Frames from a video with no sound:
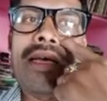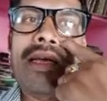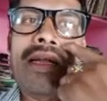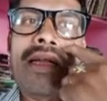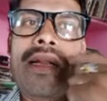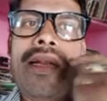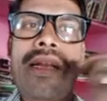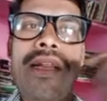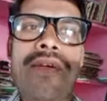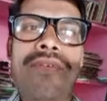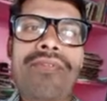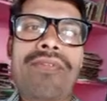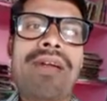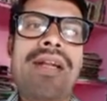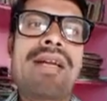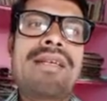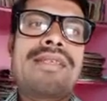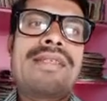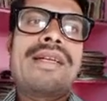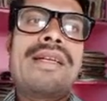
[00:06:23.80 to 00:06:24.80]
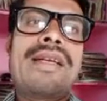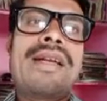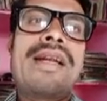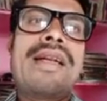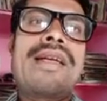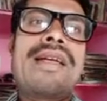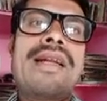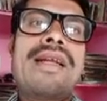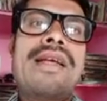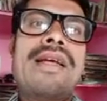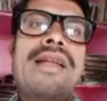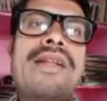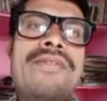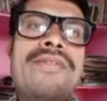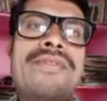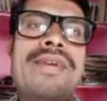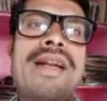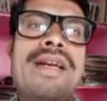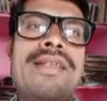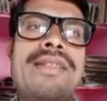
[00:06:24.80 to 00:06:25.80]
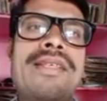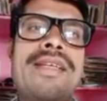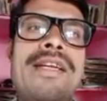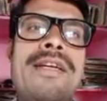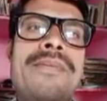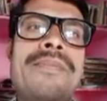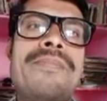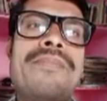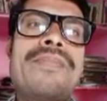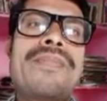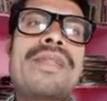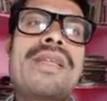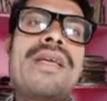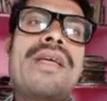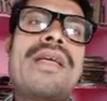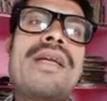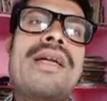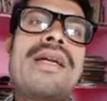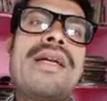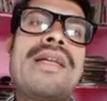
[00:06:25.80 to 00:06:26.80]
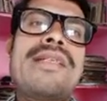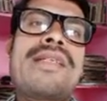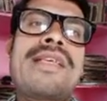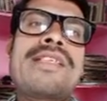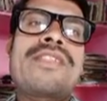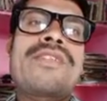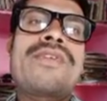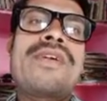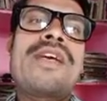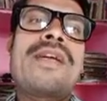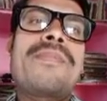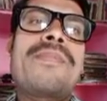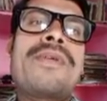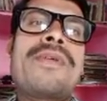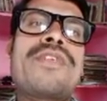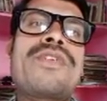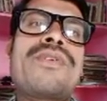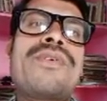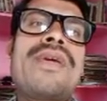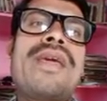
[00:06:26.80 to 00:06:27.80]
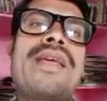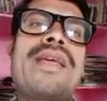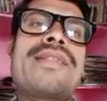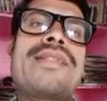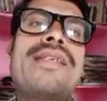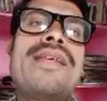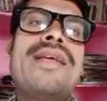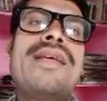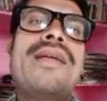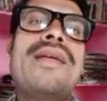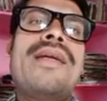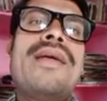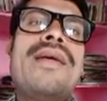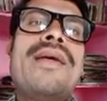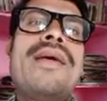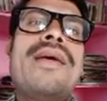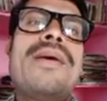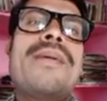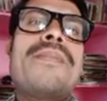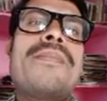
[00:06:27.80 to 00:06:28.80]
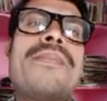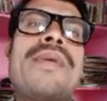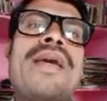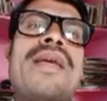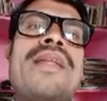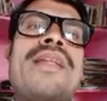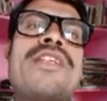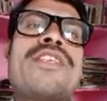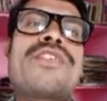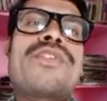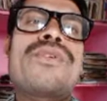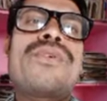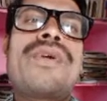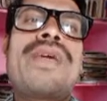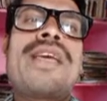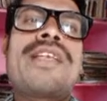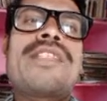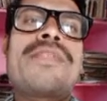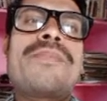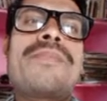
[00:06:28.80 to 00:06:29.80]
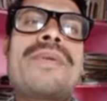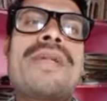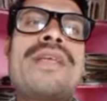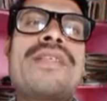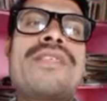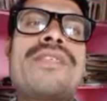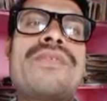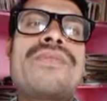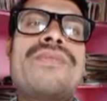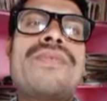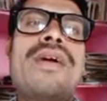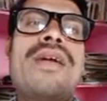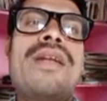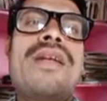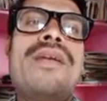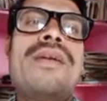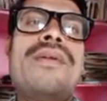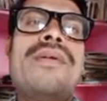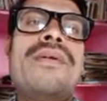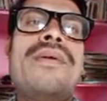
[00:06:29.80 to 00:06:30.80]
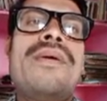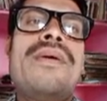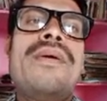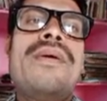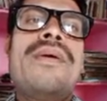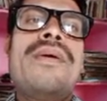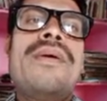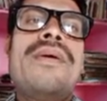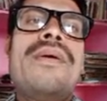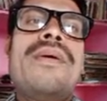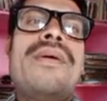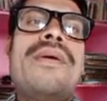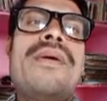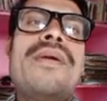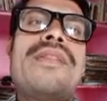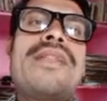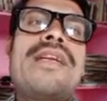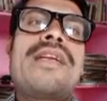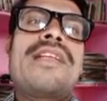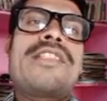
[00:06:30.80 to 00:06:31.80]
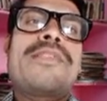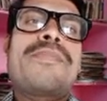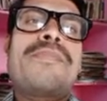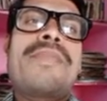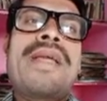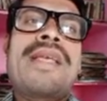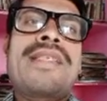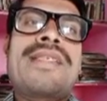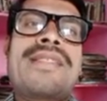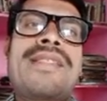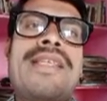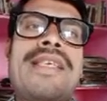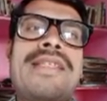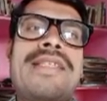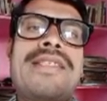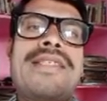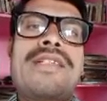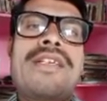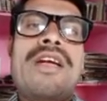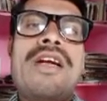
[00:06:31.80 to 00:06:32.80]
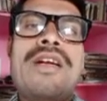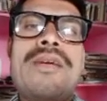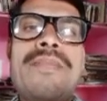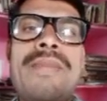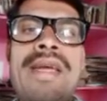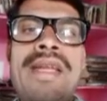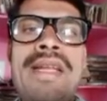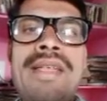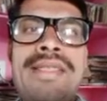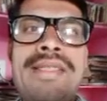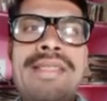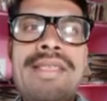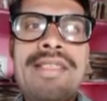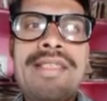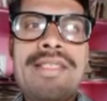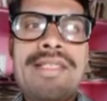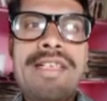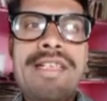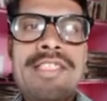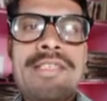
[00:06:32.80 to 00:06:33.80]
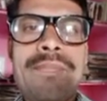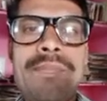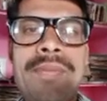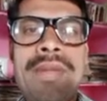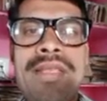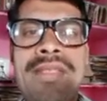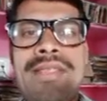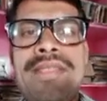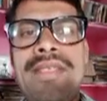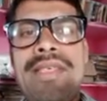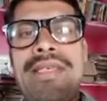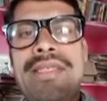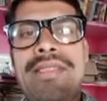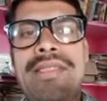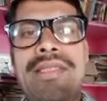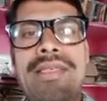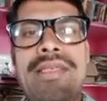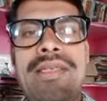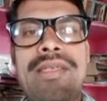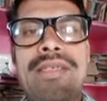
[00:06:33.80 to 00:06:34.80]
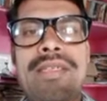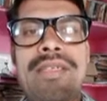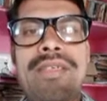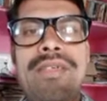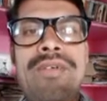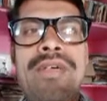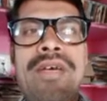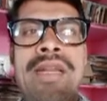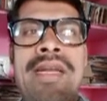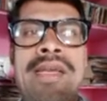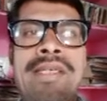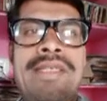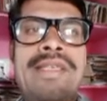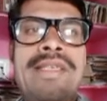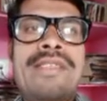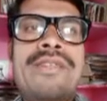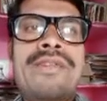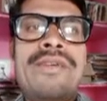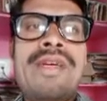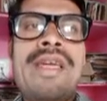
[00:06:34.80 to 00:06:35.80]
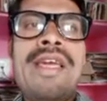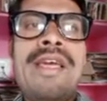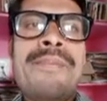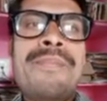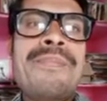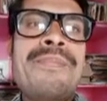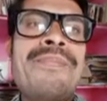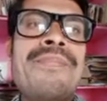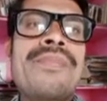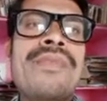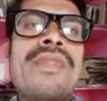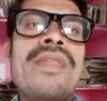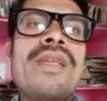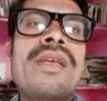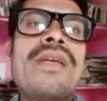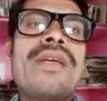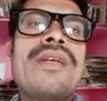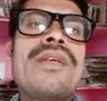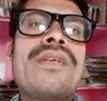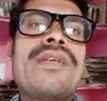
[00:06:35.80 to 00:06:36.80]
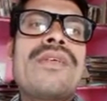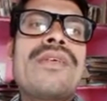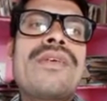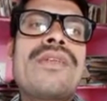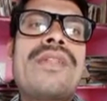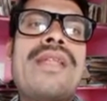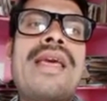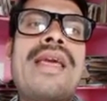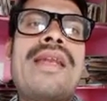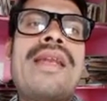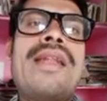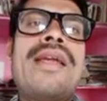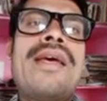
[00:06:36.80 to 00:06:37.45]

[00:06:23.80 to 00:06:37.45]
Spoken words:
left hand side, right, left hand side. It is x square plus 2x minus 2x plus 1, that is plus 6, not minus 6, that is plus 6. You correct it, okay. Then